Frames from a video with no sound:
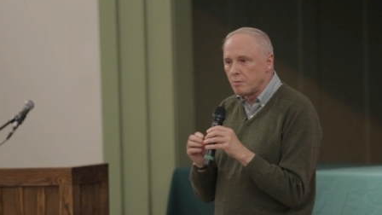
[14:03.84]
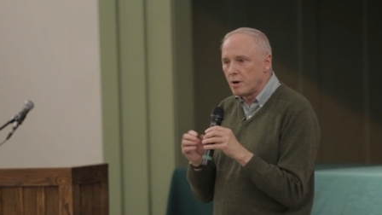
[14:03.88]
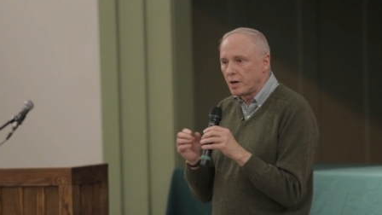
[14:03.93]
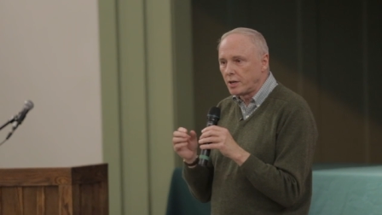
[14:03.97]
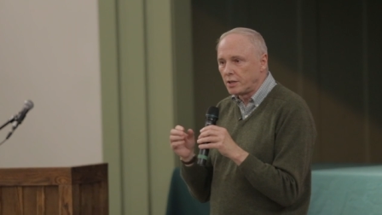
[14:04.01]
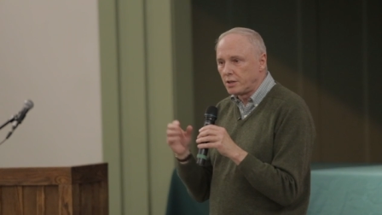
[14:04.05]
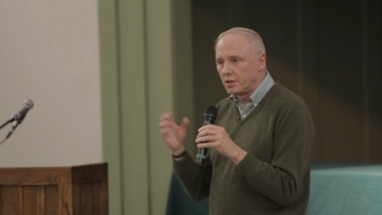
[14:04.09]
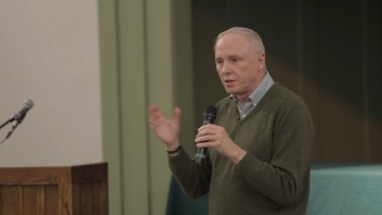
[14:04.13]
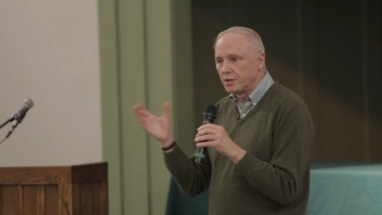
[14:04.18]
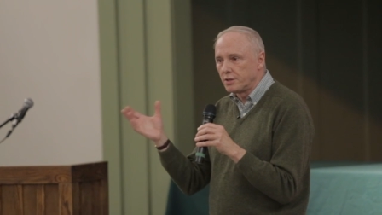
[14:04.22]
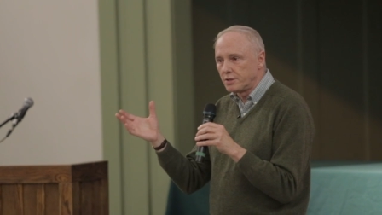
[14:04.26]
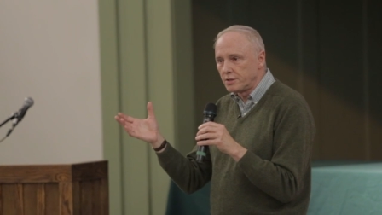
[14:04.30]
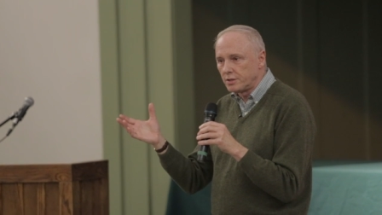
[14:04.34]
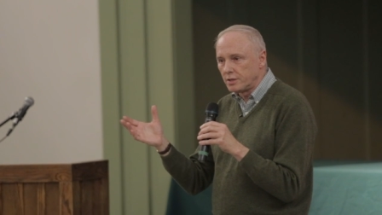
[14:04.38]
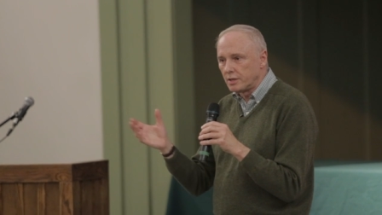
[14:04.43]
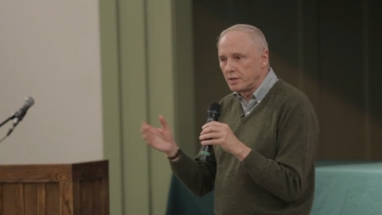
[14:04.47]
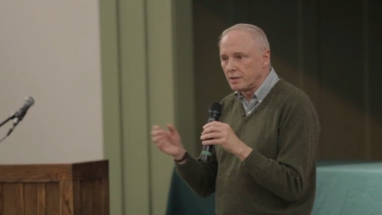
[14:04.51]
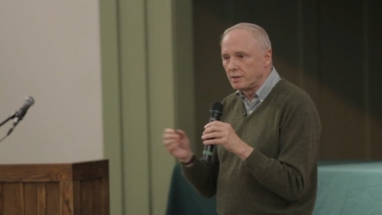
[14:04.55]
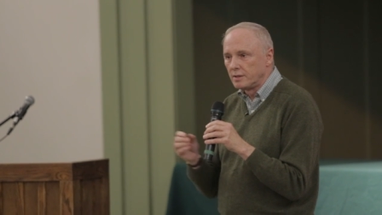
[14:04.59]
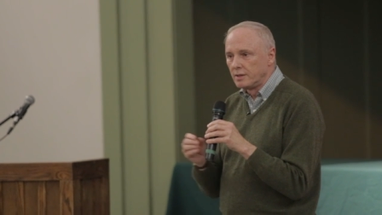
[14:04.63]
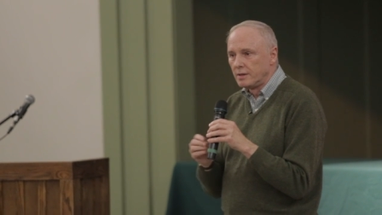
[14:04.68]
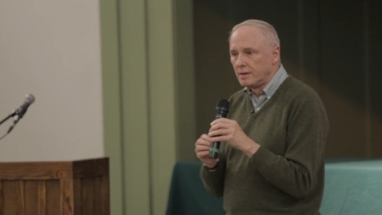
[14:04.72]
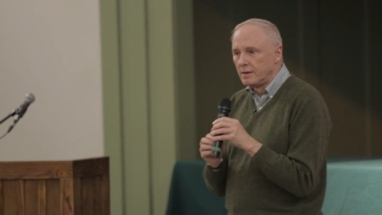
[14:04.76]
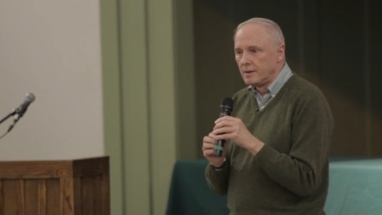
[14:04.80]
about
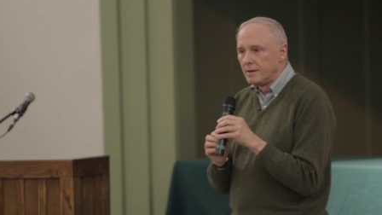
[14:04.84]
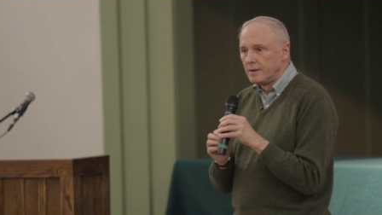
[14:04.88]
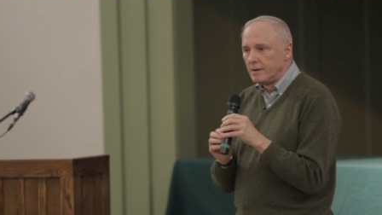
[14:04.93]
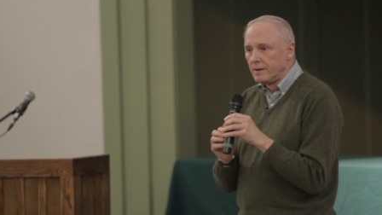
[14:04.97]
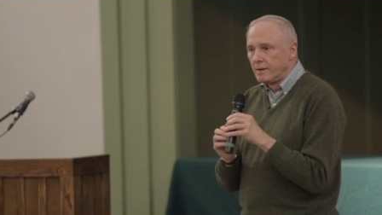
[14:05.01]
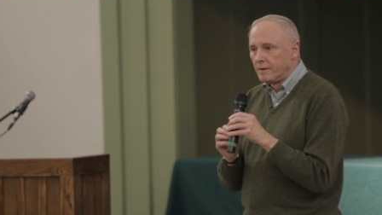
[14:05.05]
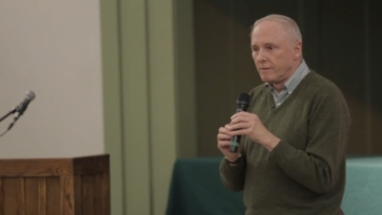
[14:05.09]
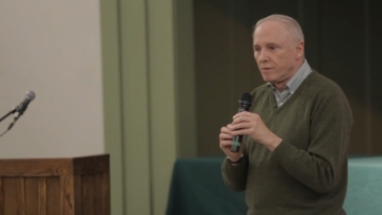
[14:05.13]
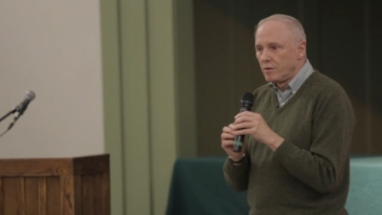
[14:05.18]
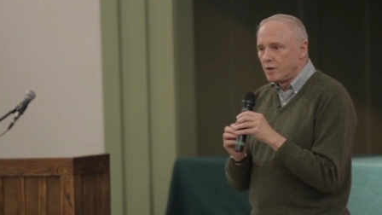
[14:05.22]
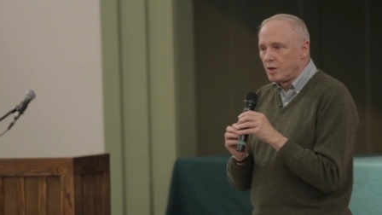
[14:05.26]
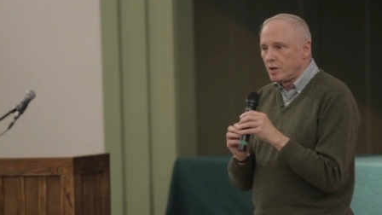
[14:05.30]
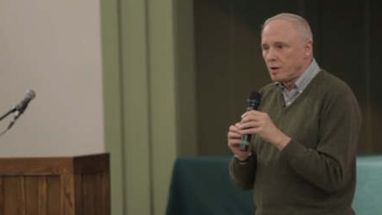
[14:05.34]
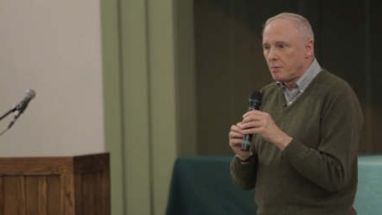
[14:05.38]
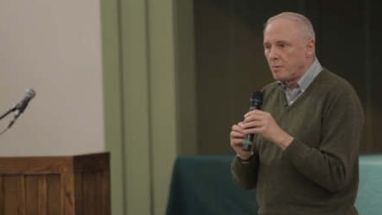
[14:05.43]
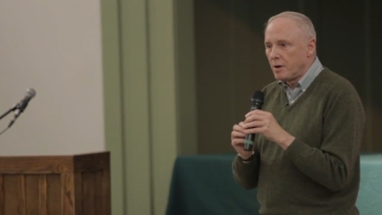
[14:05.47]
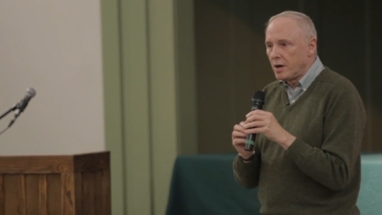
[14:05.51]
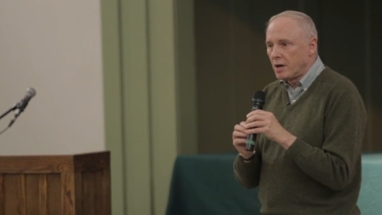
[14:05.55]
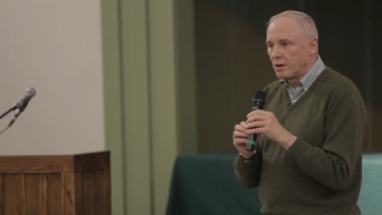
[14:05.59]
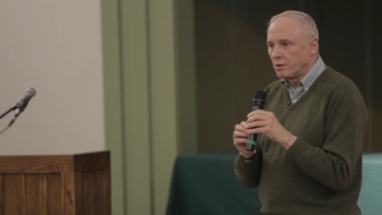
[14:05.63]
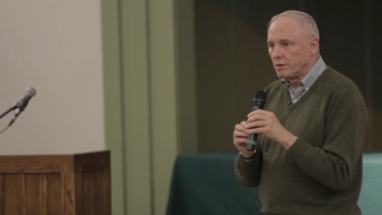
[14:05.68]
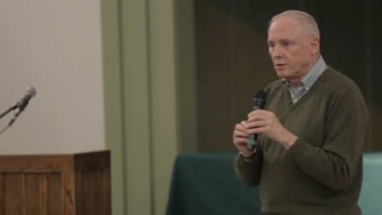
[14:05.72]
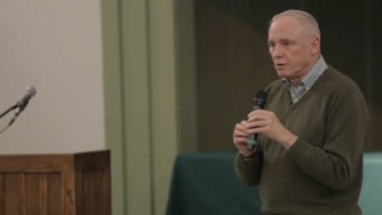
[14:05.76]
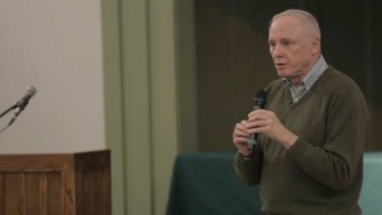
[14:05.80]
Goethe,
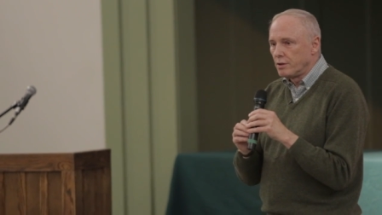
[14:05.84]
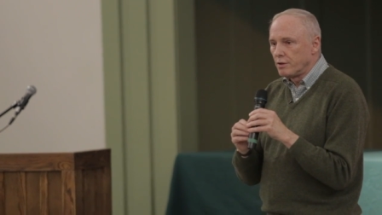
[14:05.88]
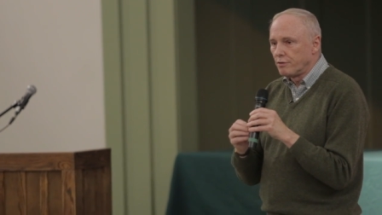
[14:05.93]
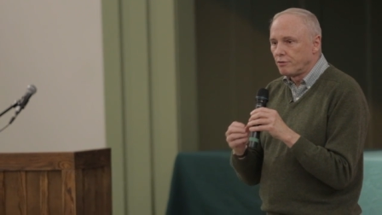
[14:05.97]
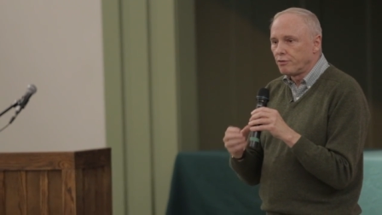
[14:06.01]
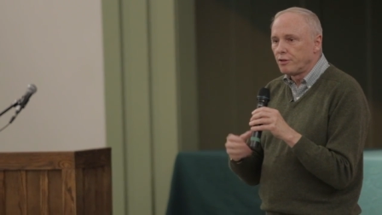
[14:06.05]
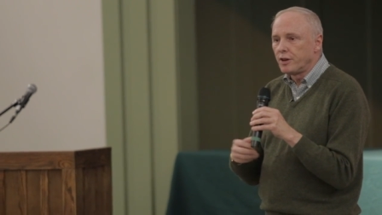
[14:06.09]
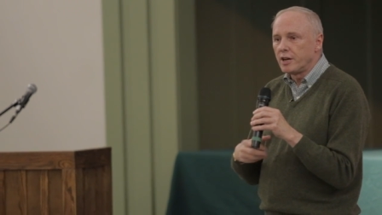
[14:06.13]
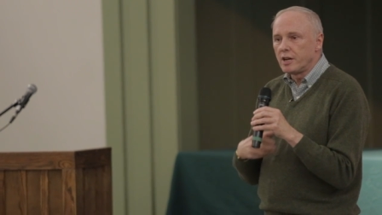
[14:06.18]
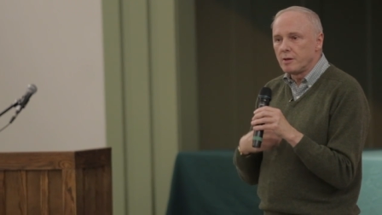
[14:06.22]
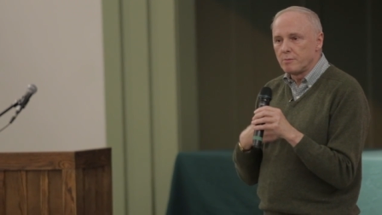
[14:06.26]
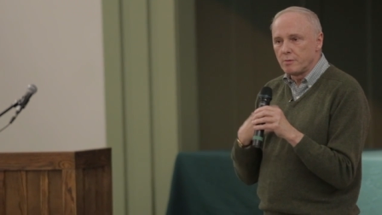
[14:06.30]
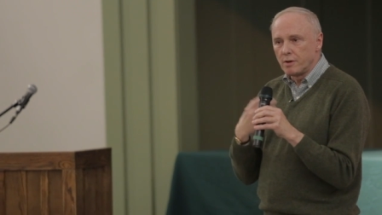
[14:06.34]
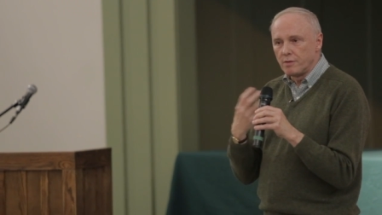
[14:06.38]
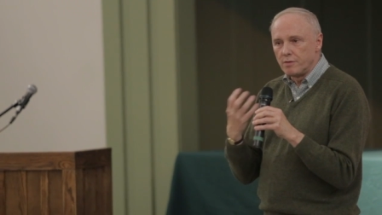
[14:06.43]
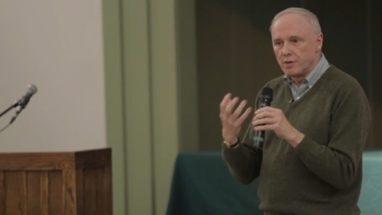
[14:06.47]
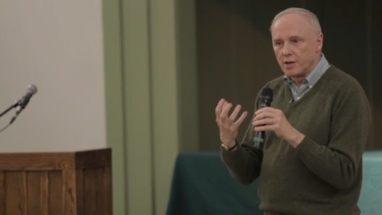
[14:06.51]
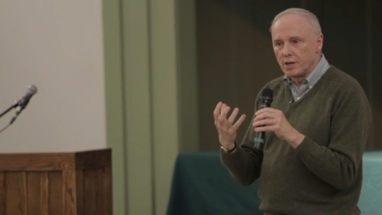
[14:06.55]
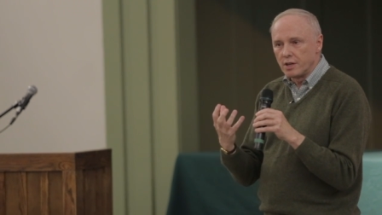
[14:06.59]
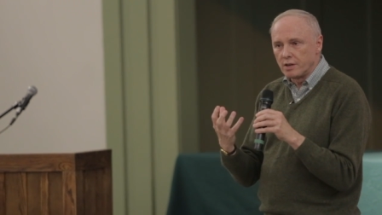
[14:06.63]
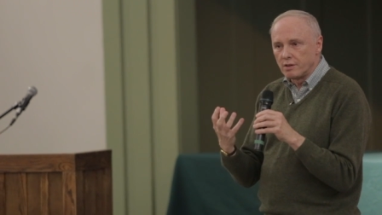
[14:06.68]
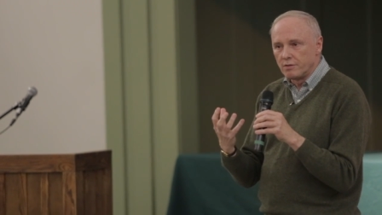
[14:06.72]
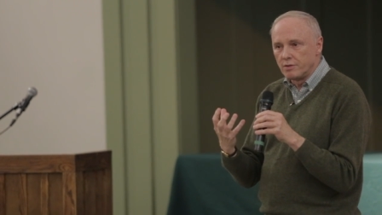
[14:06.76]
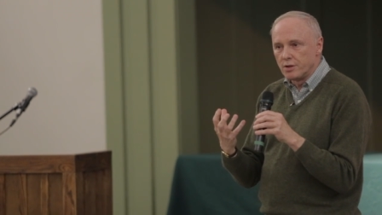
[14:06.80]
about the freedom of
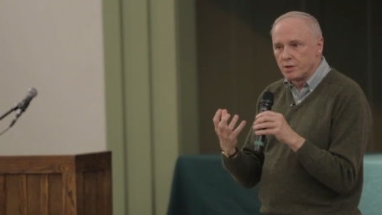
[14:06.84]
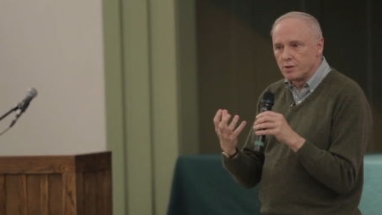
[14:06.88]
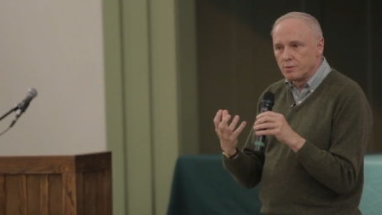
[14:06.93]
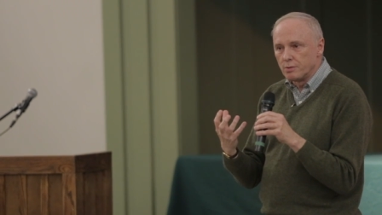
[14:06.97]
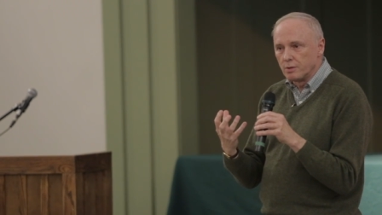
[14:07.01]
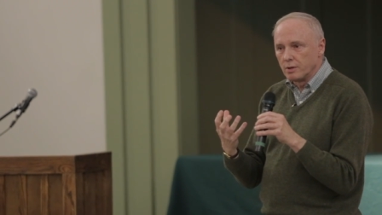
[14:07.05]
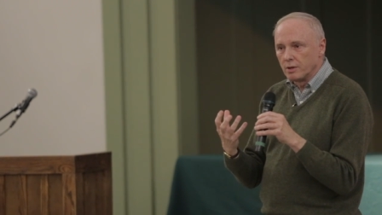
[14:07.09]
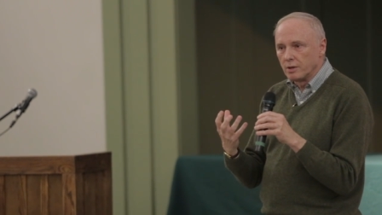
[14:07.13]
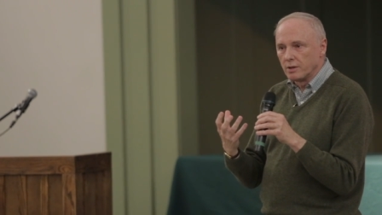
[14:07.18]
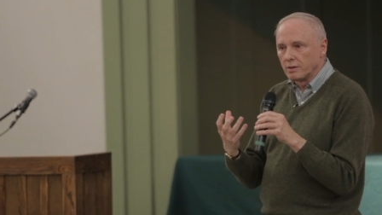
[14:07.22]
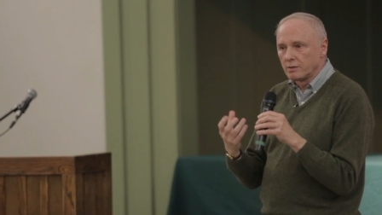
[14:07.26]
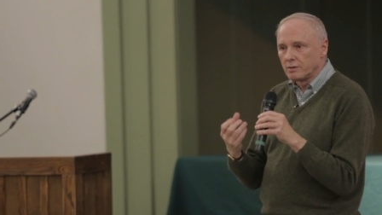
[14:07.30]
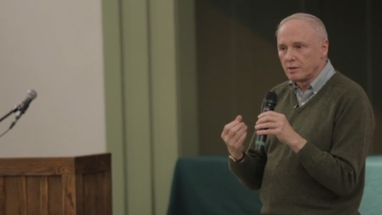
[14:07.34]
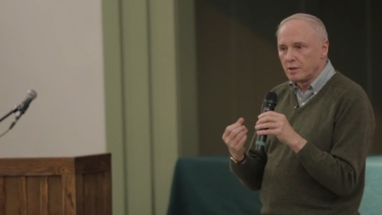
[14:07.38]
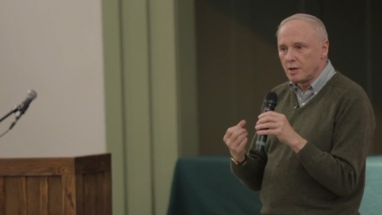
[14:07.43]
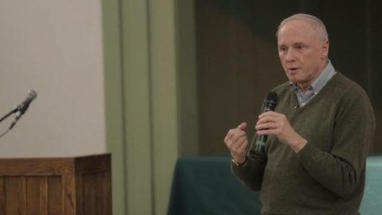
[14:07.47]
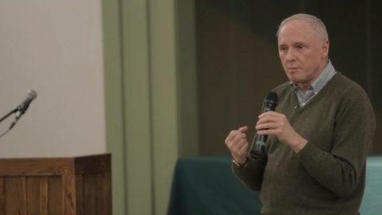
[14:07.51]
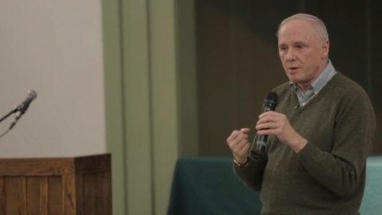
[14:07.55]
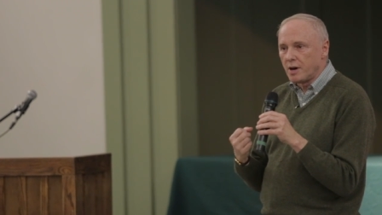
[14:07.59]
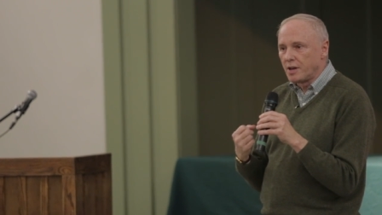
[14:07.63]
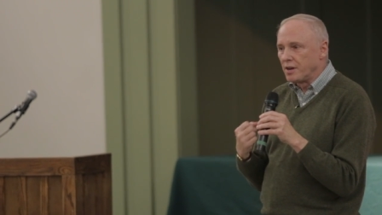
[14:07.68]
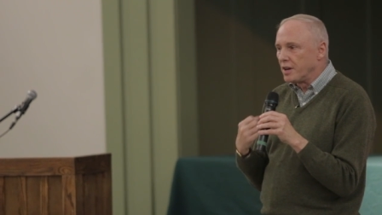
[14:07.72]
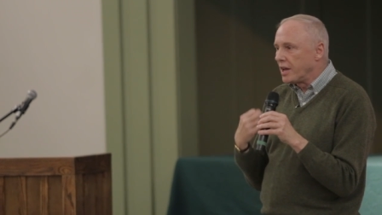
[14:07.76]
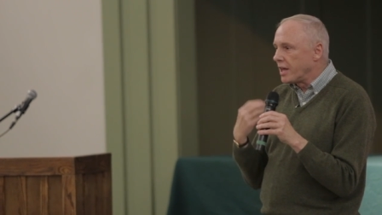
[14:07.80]
the individual,
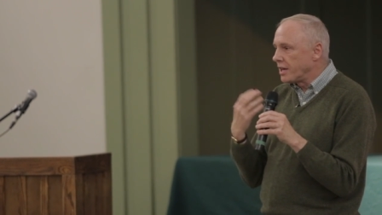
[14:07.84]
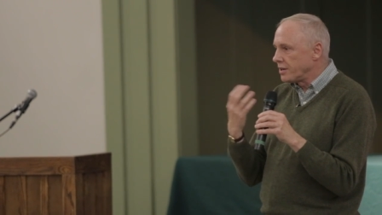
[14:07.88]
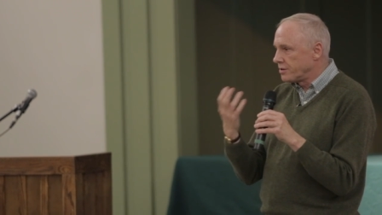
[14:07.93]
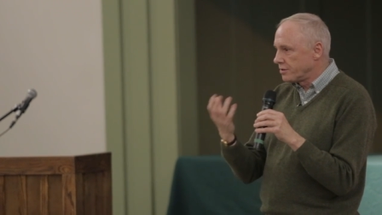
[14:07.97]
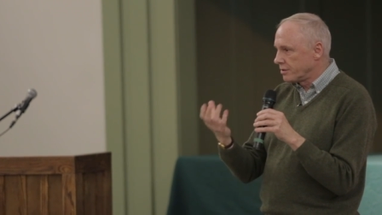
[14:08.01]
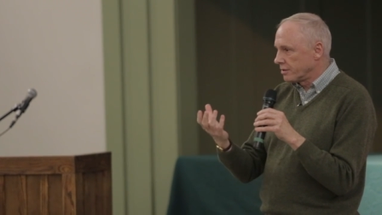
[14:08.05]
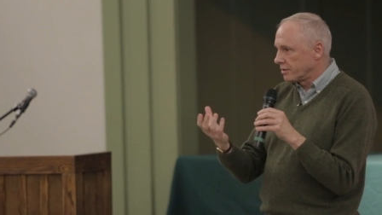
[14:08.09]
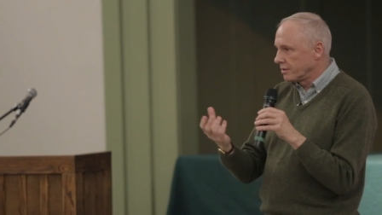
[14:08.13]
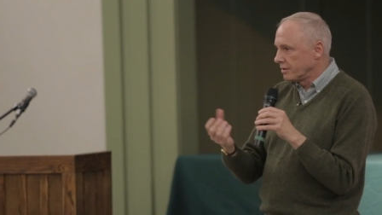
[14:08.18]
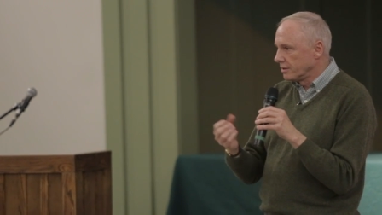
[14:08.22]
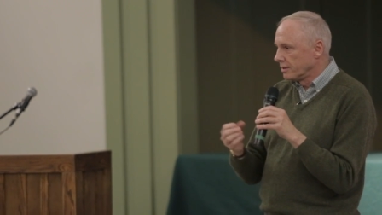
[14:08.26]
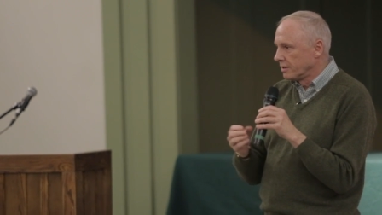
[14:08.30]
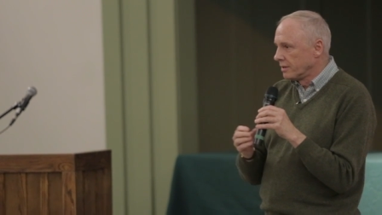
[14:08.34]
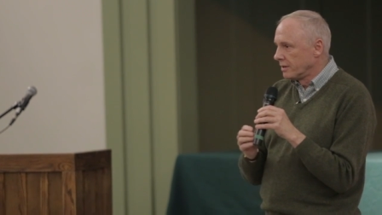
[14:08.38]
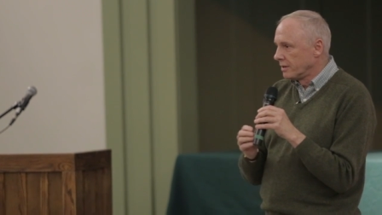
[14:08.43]
about nature.